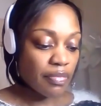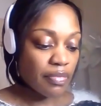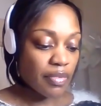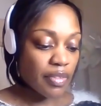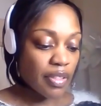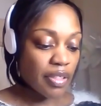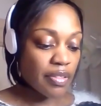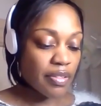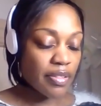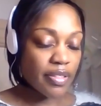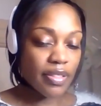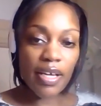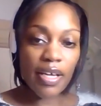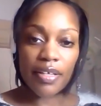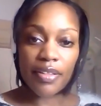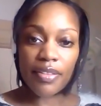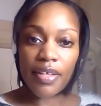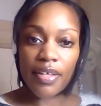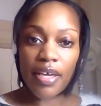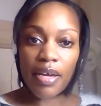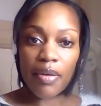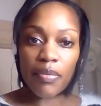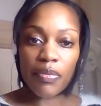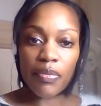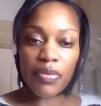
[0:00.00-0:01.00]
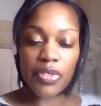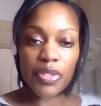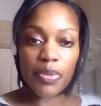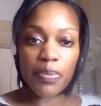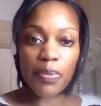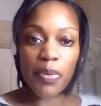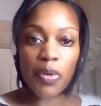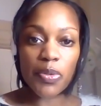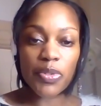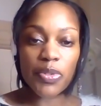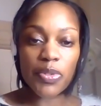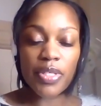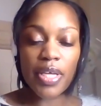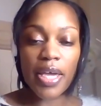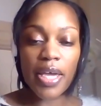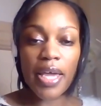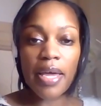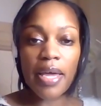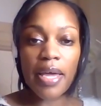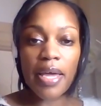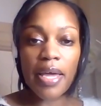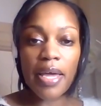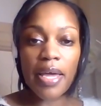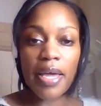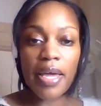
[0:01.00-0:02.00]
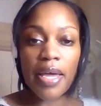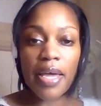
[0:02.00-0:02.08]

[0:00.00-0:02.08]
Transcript: things like that were supposed to happen.